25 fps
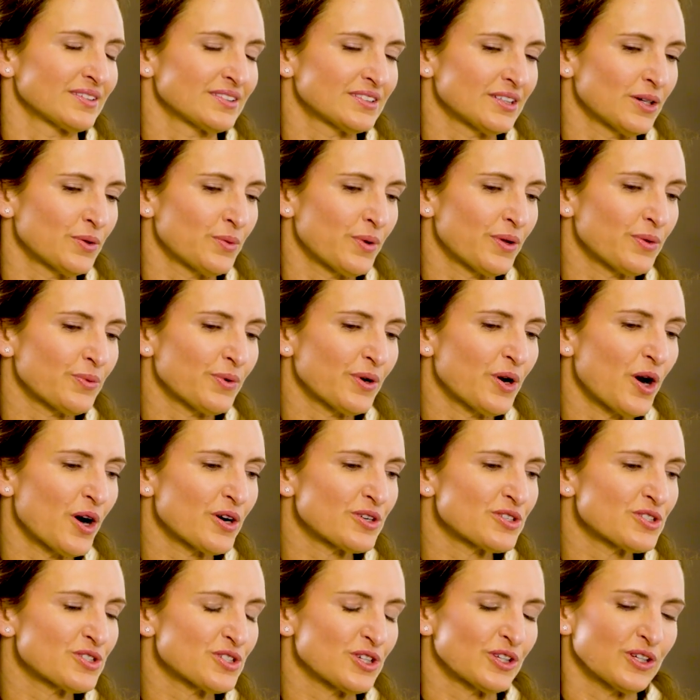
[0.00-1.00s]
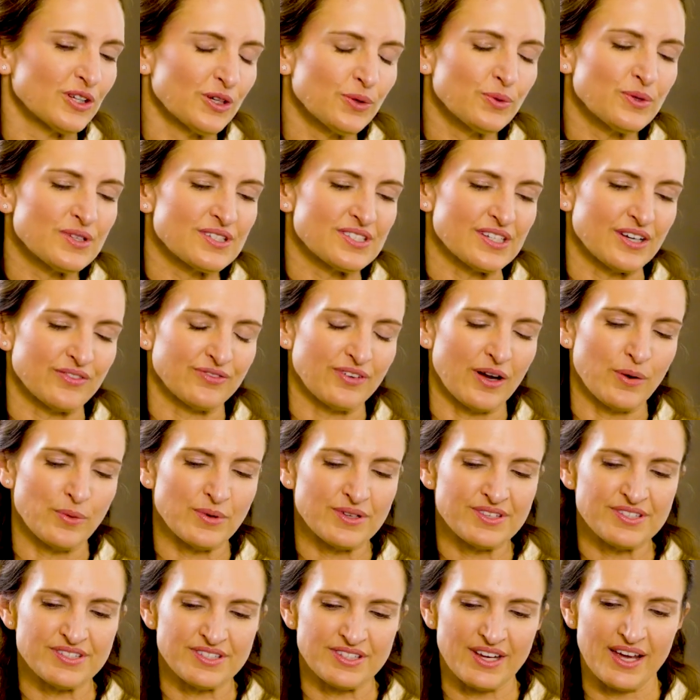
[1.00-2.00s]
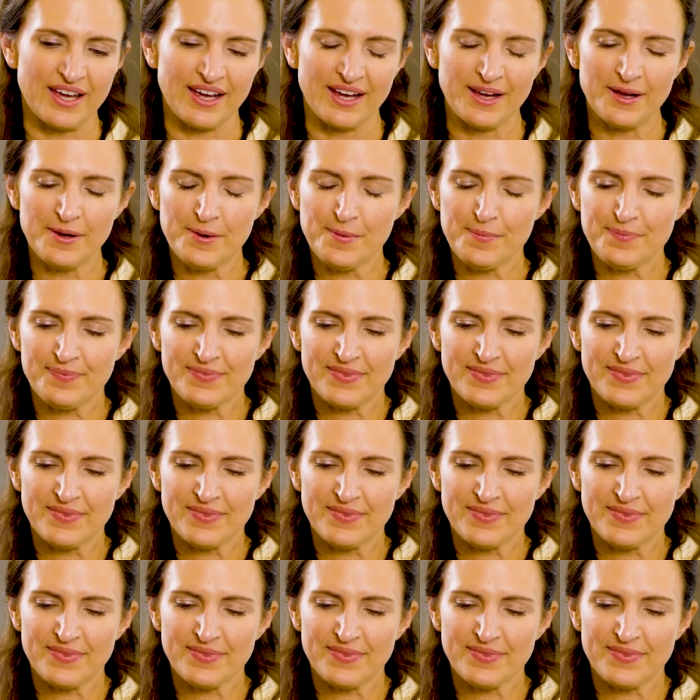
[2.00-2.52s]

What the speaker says: So with regards to UNICEF, I would say